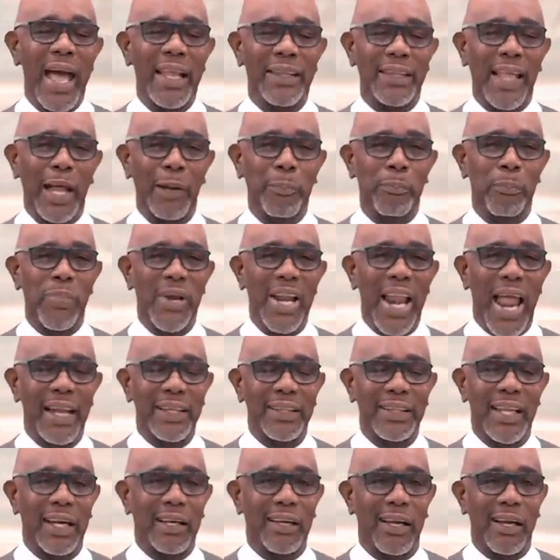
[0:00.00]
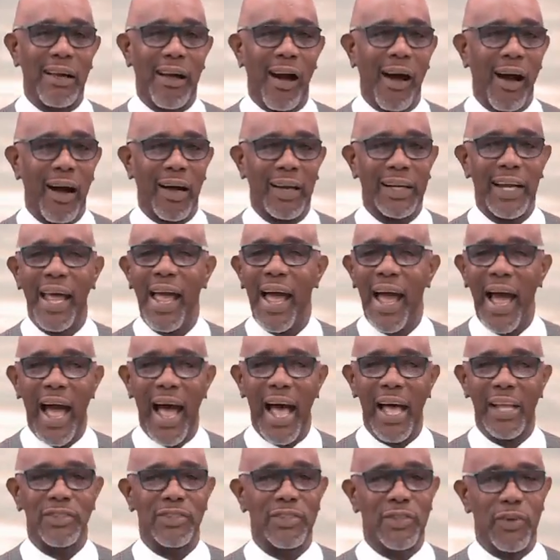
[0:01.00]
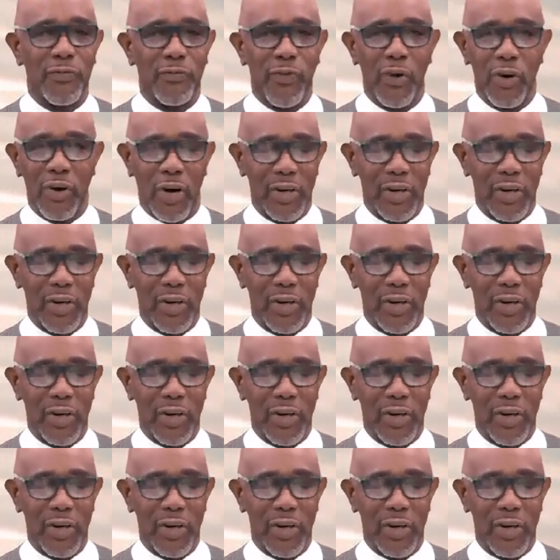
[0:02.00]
that plan that God has for